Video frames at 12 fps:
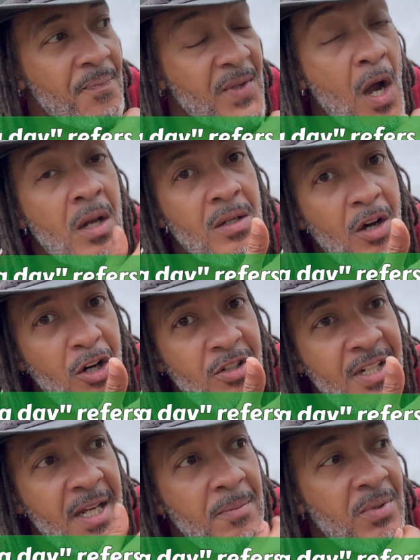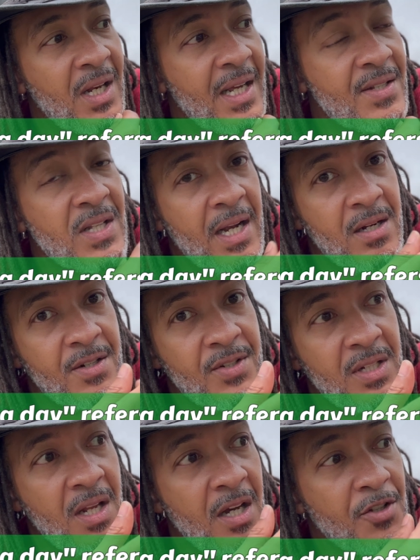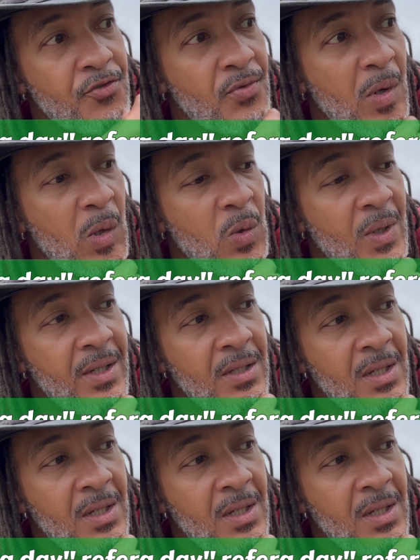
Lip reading: our long day plants like our cilantro and